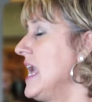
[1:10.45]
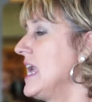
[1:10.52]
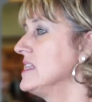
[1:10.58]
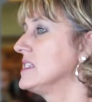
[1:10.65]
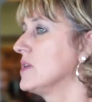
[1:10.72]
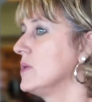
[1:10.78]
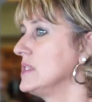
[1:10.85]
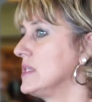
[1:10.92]

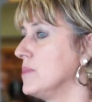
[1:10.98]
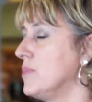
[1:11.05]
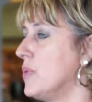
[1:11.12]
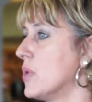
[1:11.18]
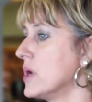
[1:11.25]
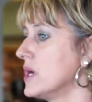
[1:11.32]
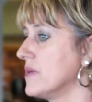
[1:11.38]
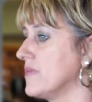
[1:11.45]
And so it's
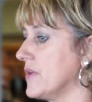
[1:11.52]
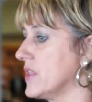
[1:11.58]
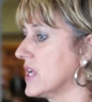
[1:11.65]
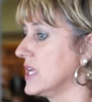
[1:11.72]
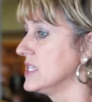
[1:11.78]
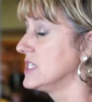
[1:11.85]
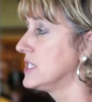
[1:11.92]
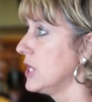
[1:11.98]
important for the
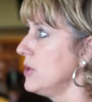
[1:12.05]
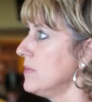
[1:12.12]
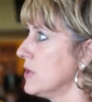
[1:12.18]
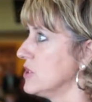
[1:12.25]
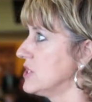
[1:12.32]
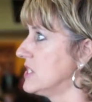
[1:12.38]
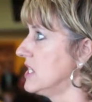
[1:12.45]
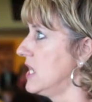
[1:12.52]

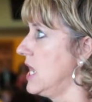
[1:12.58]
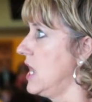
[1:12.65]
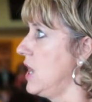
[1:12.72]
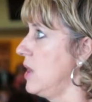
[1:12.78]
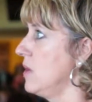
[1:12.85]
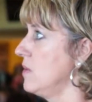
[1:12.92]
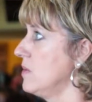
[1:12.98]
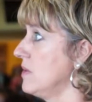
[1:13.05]
consumers to
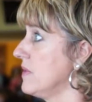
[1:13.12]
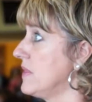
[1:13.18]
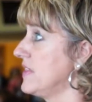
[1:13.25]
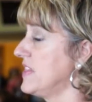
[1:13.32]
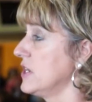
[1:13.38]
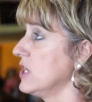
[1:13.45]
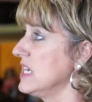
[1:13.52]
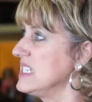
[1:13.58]
know that
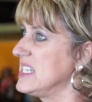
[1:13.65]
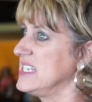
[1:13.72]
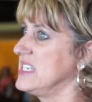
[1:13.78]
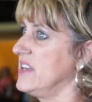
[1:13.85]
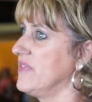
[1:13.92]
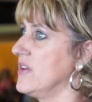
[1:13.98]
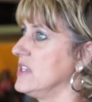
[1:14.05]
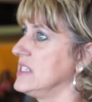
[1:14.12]
there is a
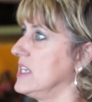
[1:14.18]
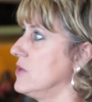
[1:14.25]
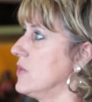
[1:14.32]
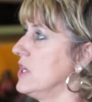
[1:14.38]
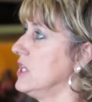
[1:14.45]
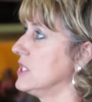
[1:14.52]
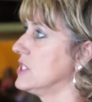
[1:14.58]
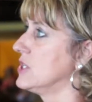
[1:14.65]
difference in
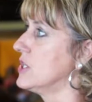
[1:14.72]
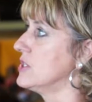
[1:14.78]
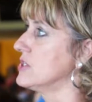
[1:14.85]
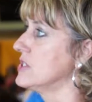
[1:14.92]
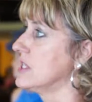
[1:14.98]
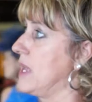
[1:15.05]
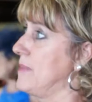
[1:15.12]
realtors.